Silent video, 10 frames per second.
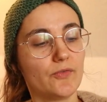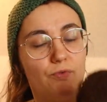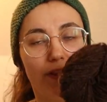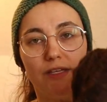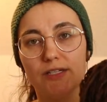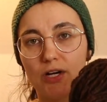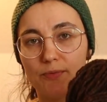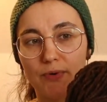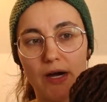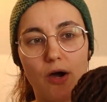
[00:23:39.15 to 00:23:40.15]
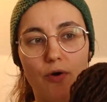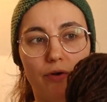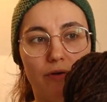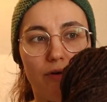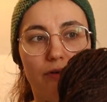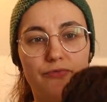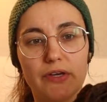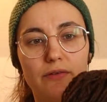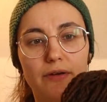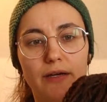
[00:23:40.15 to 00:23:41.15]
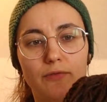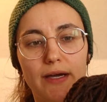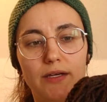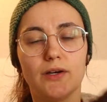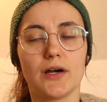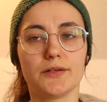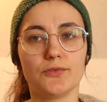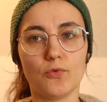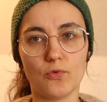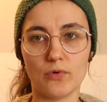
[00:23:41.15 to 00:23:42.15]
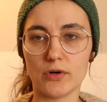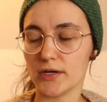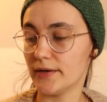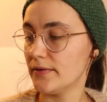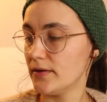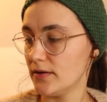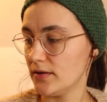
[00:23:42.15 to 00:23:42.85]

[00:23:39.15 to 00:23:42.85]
really dark brown fingering weight yarn, or